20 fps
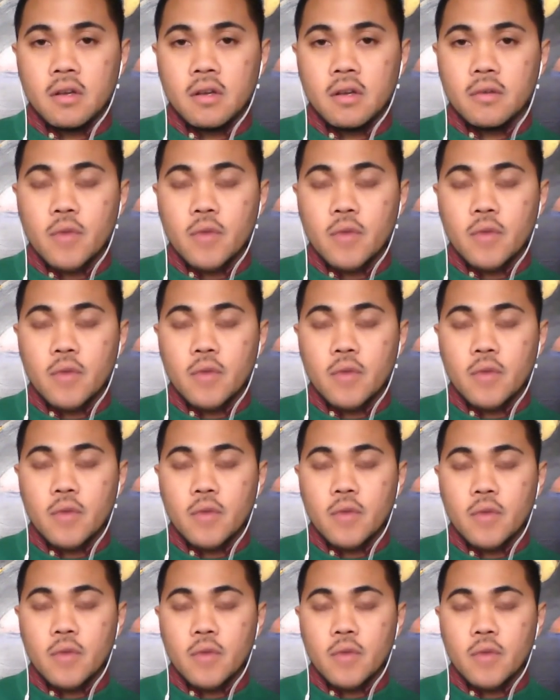running
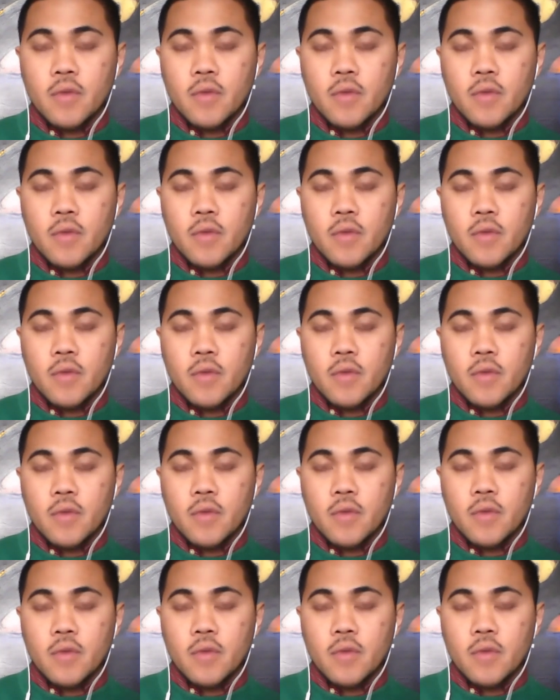straight from the
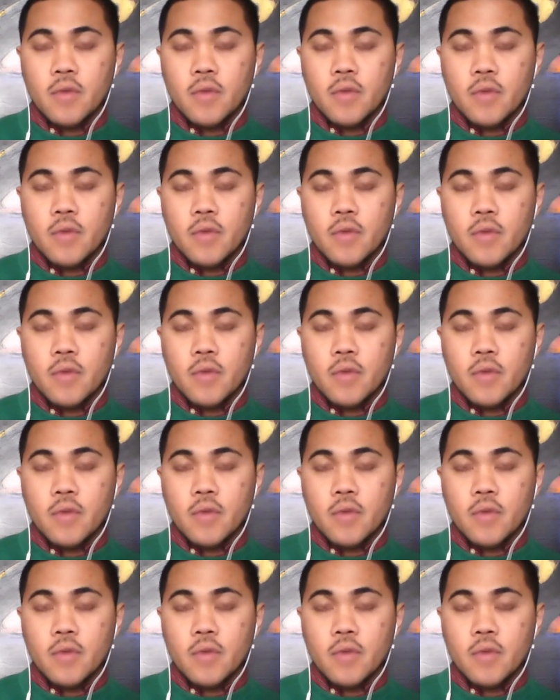guest to the city.